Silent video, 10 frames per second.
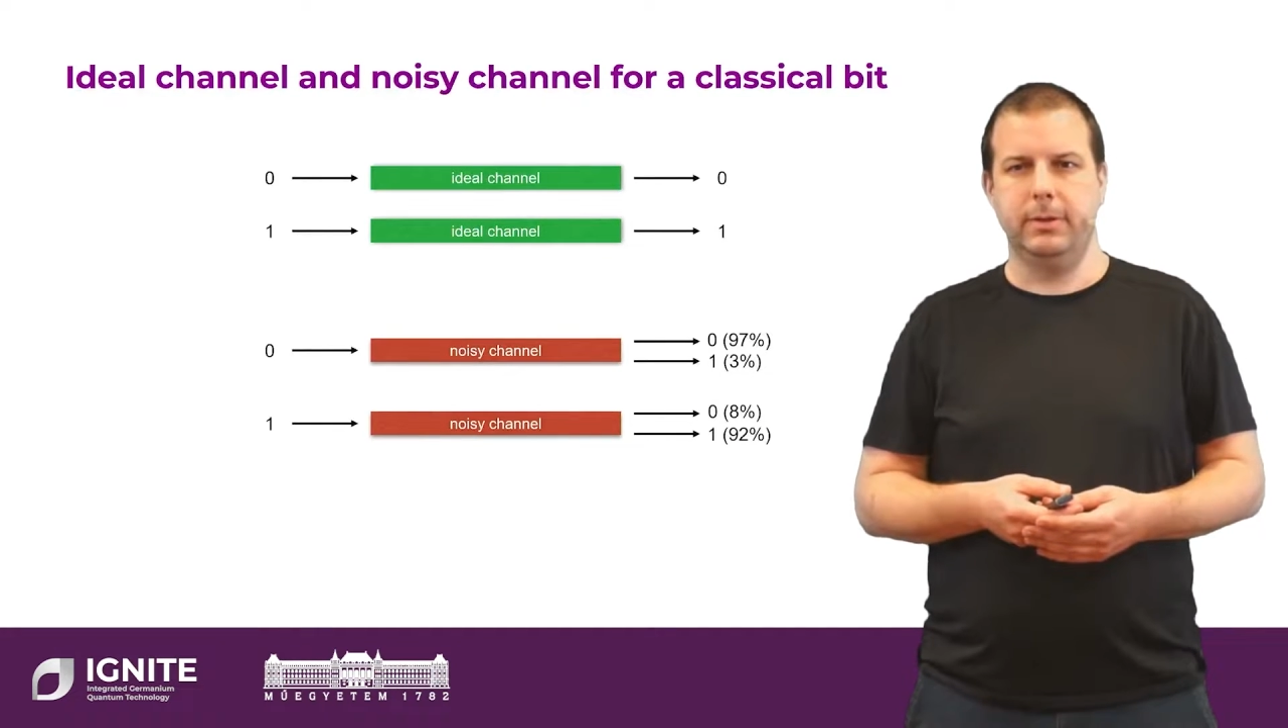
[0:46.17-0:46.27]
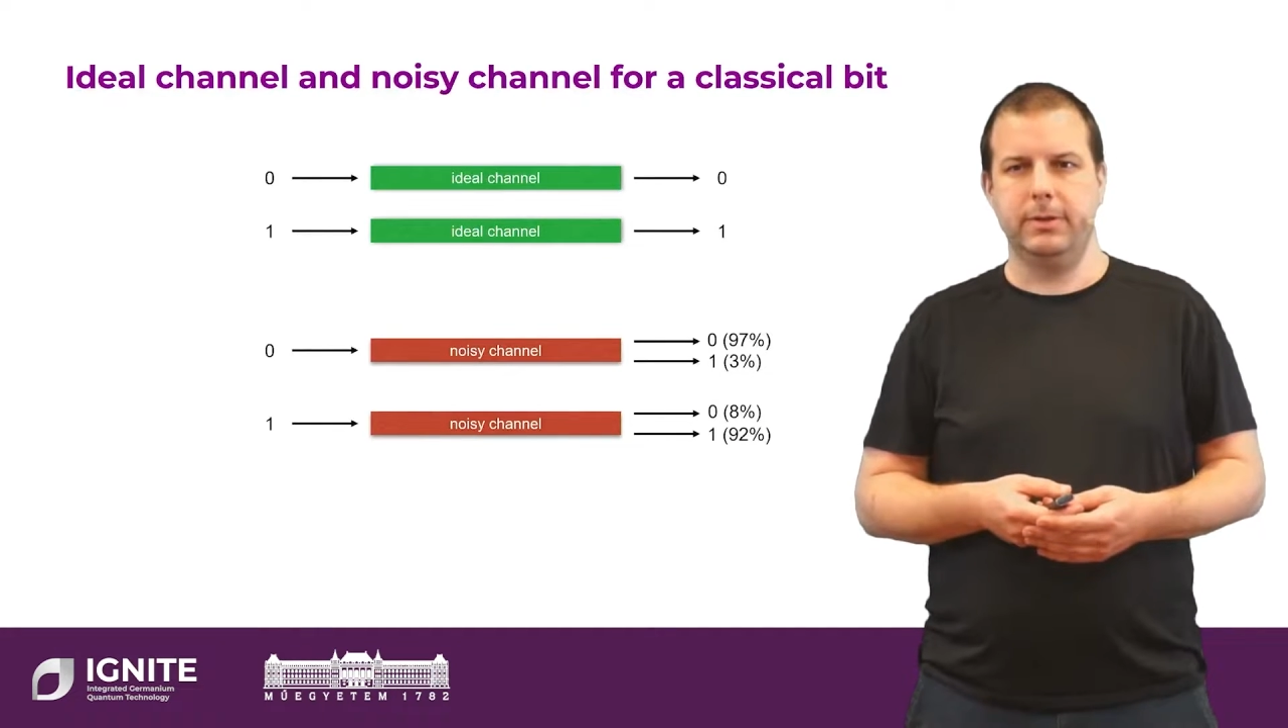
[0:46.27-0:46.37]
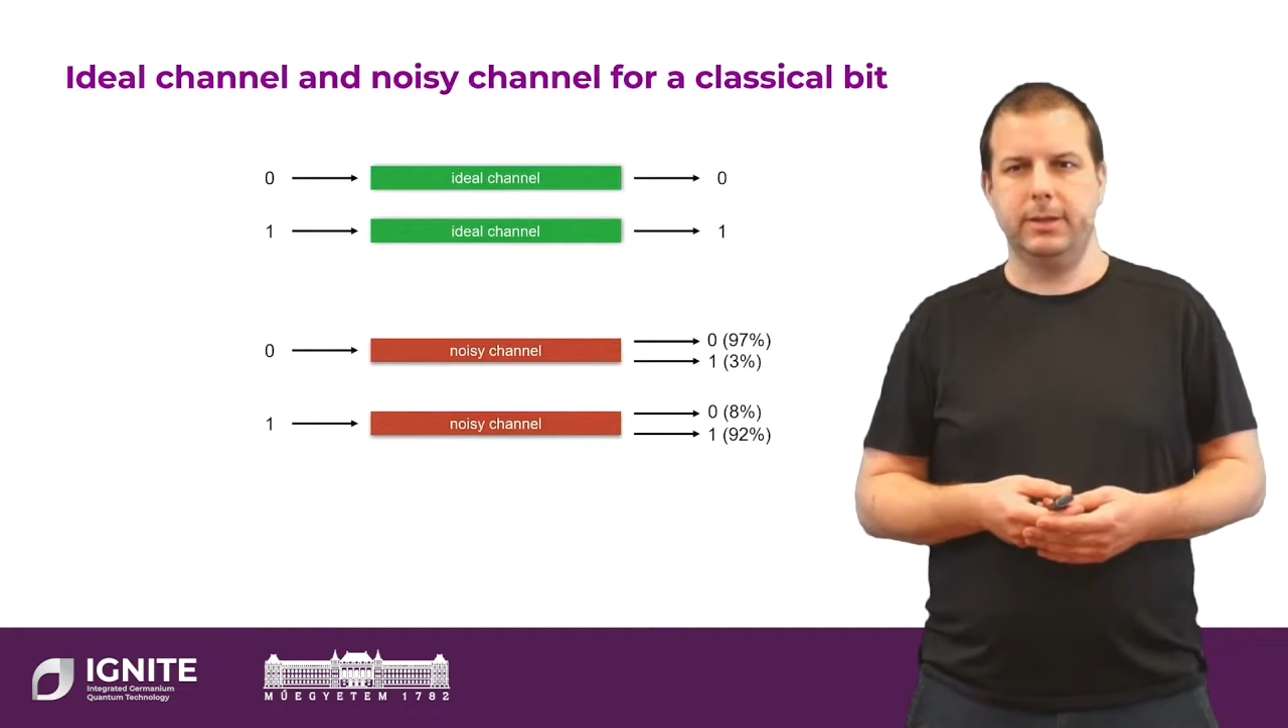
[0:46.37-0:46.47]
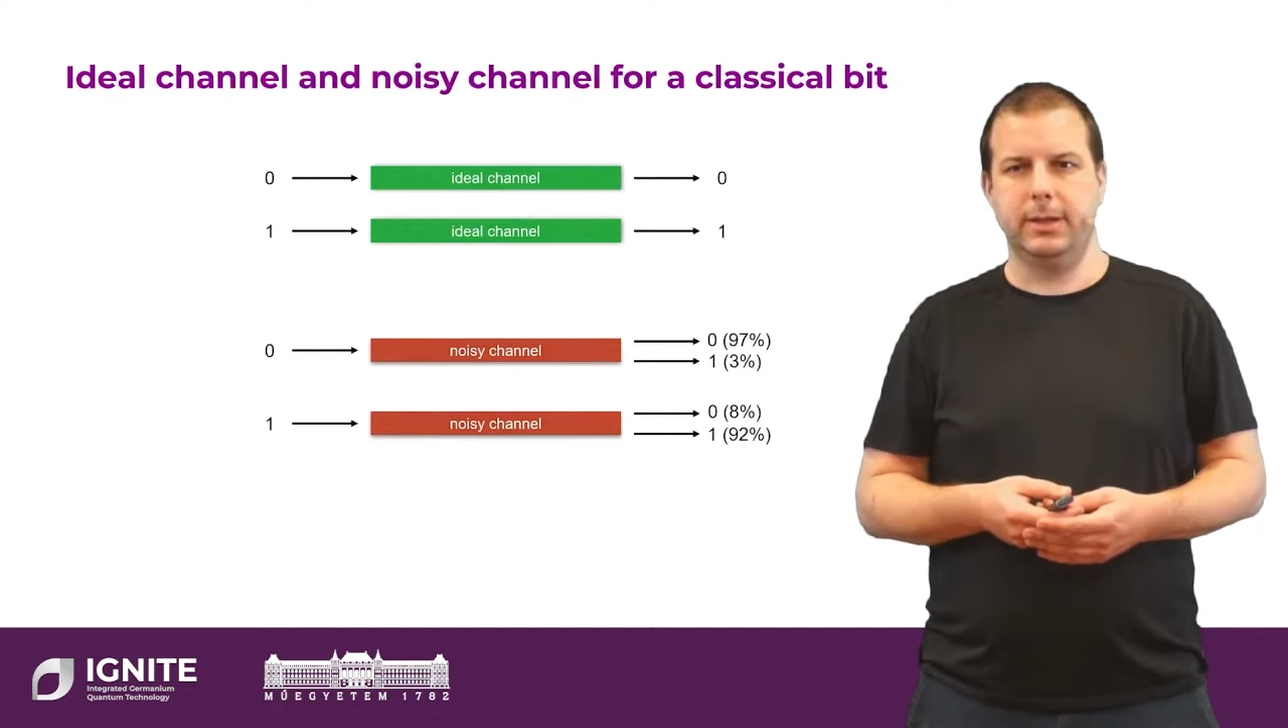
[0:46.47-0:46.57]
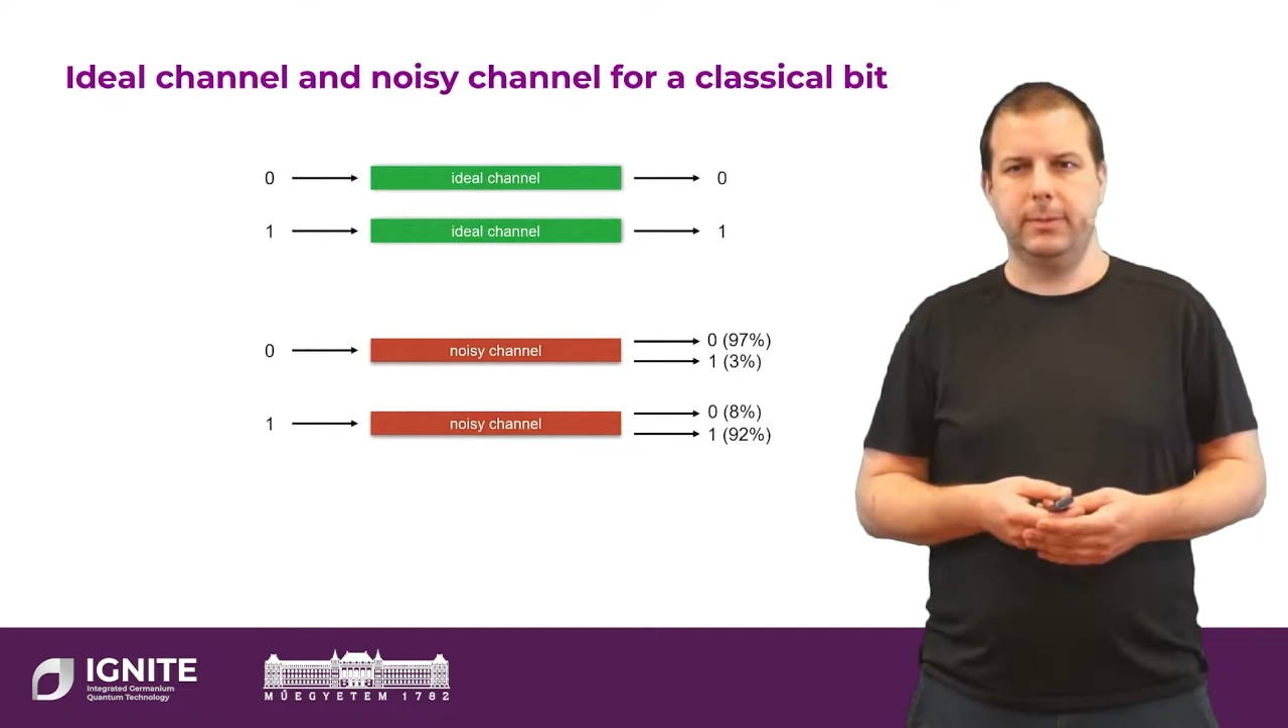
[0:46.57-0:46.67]

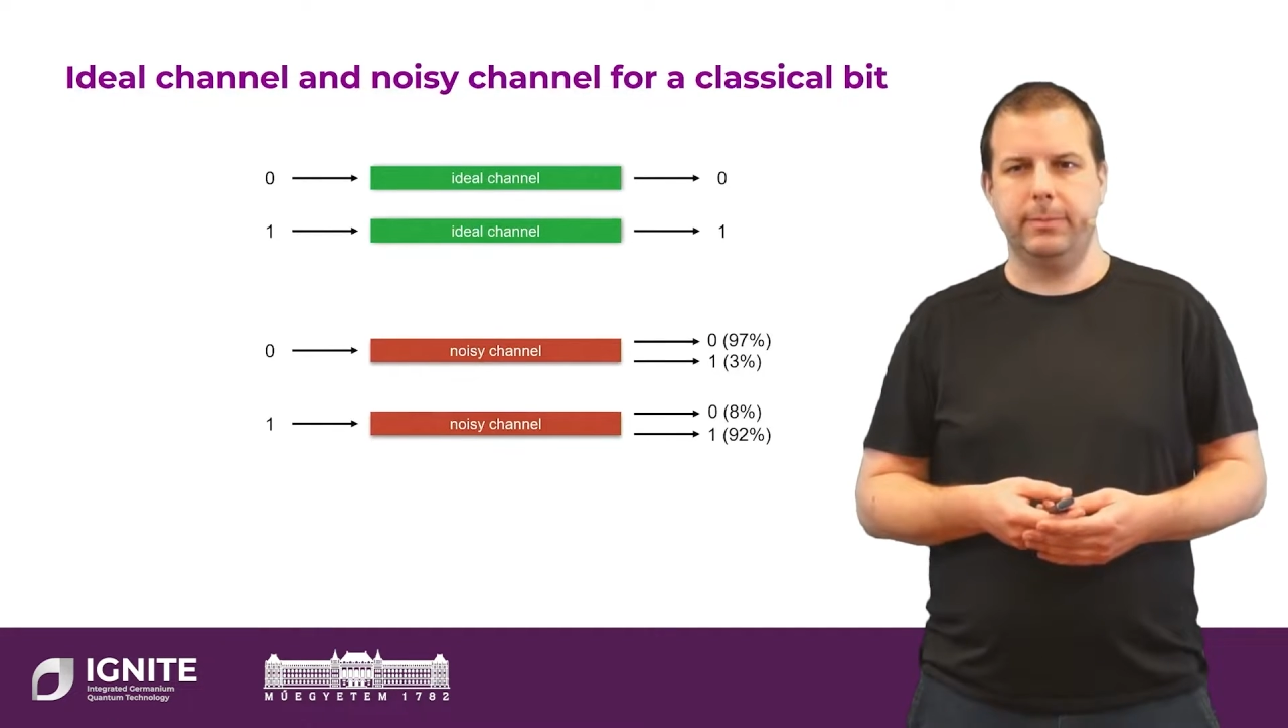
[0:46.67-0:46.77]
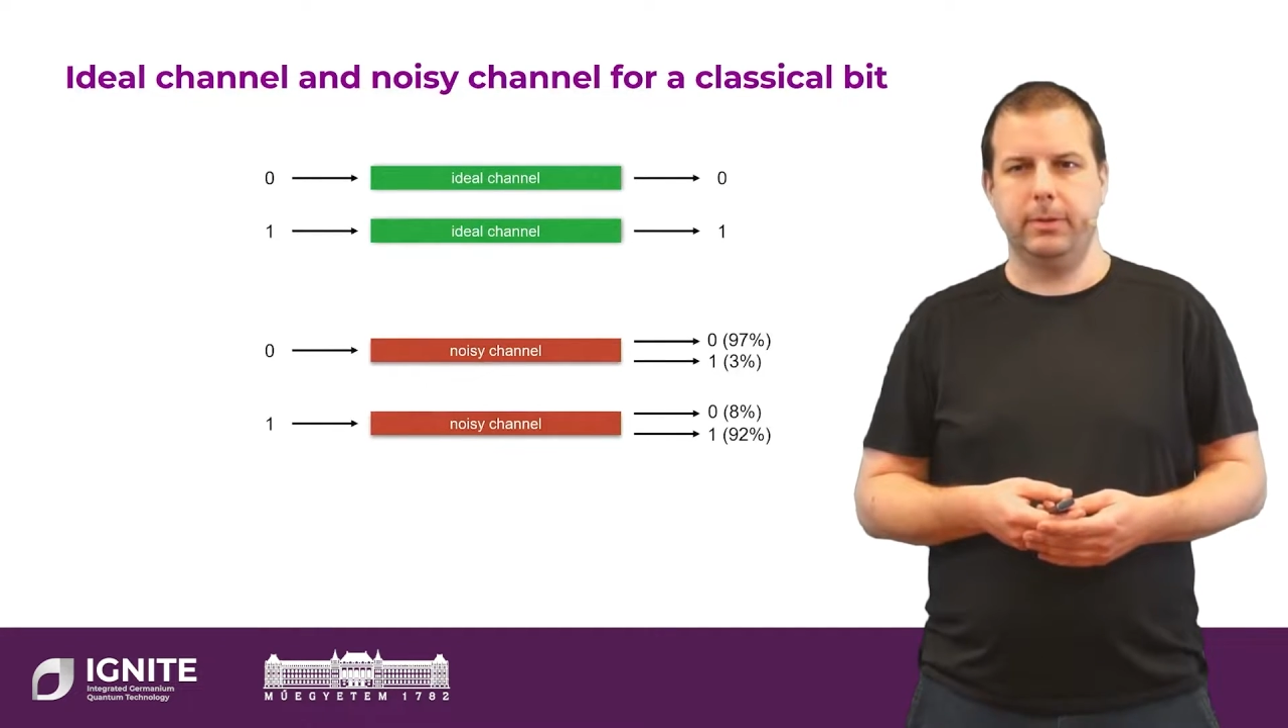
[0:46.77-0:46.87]
setup,